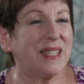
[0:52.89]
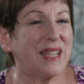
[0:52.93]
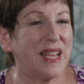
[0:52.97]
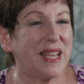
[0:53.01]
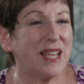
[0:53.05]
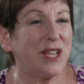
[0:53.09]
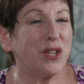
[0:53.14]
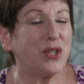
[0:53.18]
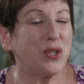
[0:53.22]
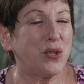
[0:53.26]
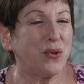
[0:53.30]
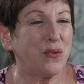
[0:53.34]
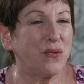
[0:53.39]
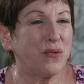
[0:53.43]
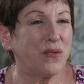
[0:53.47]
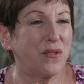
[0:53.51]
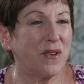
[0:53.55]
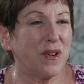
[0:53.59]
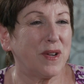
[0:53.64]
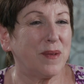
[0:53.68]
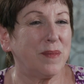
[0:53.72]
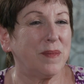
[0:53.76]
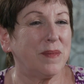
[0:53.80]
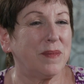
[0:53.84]
takes you
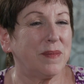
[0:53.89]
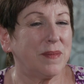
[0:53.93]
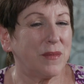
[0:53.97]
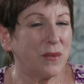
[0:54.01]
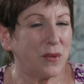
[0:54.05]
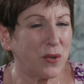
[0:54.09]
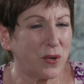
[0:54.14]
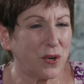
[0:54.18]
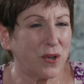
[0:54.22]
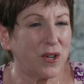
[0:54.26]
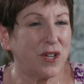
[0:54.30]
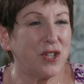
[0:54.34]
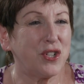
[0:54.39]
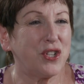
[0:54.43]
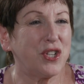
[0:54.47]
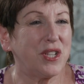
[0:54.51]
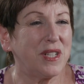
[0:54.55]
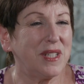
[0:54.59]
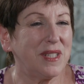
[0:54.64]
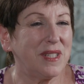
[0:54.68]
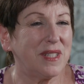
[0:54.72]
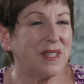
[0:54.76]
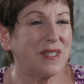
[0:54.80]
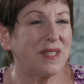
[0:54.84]
from
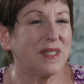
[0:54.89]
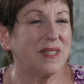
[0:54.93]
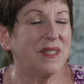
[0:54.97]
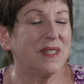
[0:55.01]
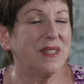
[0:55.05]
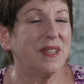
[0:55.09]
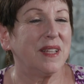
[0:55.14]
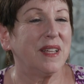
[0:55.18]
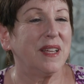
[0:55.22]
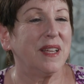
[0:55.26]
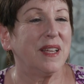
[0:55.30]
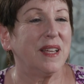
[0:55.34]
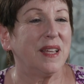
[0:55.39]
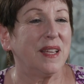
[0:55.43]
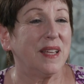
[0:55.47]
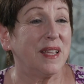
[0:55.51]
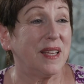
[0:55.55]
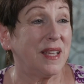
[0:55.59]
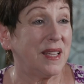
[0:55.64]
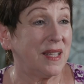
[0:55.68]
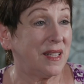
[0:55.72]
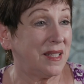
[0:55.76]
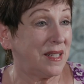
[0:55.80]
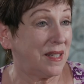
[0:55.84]
origins,
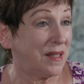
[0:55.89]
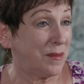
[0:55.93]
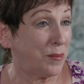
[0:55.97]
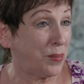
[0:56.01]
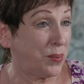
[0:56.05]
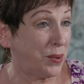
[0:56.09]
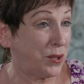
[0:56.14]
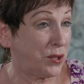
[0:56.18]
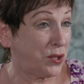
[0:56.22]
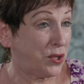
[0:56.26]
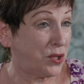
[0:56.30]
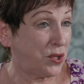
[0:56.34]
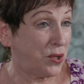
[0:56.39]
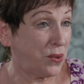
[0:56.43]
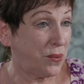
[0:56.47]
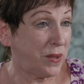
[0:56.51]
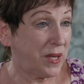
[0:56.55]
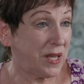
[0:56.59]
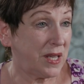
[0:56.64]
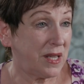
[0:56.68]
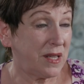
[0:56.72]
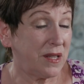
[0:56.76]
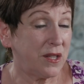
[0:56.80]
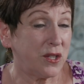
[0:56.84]
it puts you
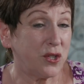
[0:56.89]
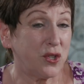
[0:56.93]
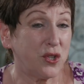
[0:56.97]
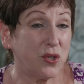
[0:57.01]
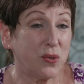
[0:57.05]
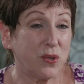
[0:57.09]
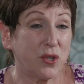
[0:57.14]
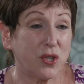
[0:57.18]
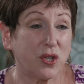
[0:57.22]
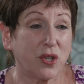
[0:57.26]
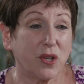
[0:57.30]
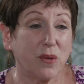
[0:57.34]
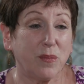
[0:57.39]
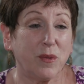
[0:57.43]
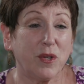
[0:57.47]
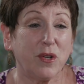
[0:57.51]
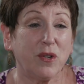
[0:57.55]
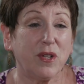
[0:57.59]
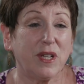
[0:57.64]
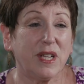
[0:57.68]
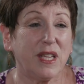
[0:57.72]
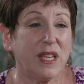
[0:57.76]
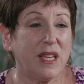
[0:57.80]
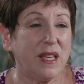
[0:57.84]
in the Jewish
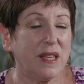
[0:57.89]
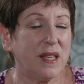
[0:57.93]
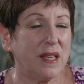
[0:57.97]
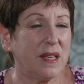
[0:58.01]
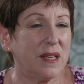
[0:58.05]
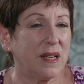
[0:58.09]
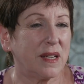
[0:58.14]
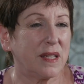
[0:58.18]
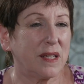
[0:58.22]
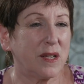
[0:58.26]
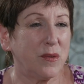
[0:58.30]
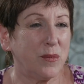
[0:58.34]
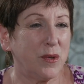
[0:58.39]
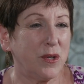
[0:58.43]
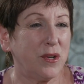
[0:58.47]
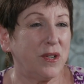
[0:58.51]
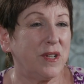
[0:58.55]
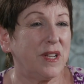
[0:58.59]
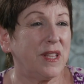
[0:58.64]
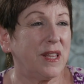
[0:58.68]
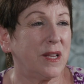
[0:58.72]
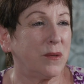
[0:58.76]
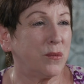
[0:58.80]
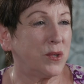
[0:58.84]
community, a
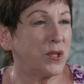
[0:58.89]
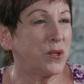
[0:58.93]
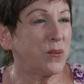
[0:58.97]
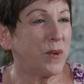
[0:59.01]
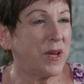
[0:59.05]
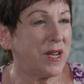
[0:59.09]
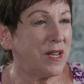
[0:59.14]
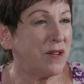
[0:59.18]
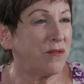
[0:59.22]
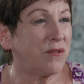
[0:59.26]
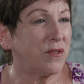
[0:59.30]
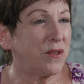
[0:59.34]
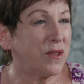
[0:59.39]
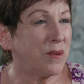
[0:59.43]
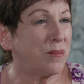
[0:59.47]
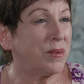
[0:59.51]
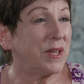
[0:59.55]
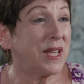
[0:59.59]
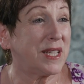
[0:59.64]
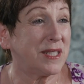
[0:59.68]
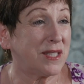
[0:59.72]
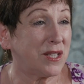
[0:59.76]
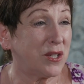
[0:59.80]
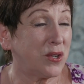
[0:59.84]
community that was waiting for the
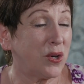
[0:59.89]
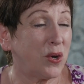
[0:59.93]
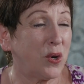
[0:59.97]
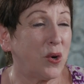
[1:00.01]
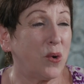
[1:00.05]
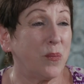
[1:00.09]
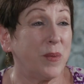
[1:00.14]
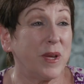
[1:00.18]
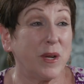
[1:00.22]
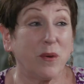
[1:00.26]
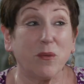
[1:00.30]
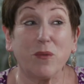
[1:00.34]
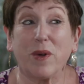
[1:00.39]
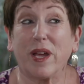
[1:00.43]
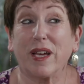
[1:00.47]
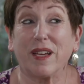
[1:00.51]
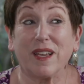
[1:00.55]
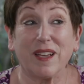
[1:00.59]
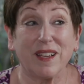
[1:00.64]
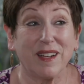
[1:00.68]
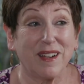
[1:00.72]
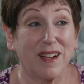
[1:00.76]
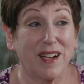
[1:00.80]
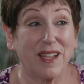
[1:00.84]
blessed hope and
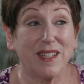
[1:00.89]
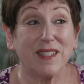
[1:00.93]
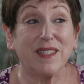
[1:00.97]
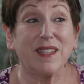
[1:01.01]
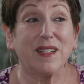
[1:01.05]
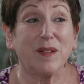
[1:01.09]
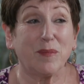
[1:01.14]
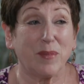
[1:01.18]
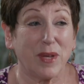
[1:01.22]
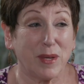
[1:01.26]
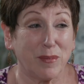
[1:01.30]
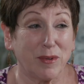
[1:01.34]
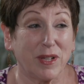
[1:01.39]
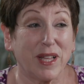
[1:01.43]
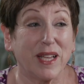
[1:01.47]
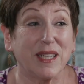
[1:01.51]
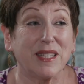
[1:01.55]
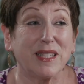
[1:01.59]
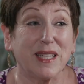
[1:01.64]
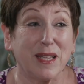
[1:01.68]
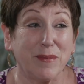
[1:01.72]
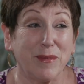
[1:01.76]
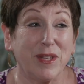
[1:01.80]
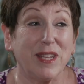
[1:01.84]
recognized it, people like
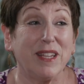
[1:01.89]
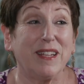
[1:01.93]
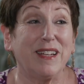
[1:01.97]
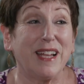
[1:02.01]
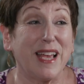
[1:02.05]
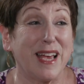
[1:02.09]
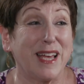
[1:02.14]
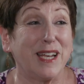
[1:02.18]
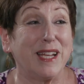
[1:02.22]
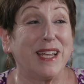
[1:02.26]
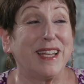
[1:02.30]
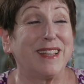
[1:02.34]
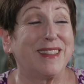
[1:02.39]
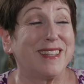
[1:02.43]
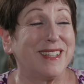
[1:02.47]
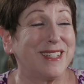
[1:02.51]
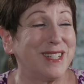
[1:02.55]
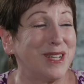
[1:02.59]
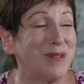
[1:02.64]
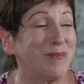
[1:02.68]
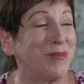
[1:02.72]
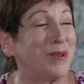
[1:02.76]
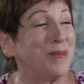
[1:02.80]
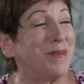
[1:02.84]
Simeon and Anna at the
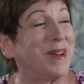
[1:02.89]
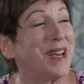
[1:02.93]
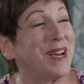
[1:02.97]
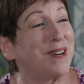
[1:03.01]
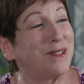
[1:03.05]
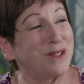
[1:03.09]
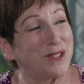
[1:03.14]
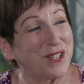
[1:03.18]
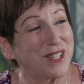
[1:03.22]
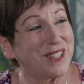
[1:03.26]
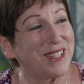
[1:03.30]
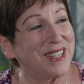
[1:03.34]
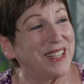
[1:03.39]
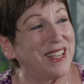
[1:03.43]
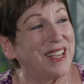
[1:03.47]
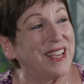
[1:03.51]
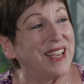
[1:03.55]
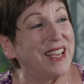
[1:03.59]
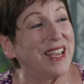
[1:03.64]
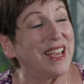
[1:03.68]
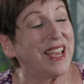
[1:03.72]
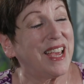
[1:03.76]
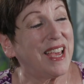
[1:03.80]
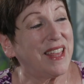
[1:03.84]
Temple Mount, mm-hmm.
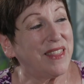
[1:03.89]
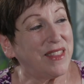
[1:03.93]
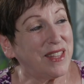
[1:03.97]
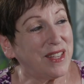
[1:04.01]
and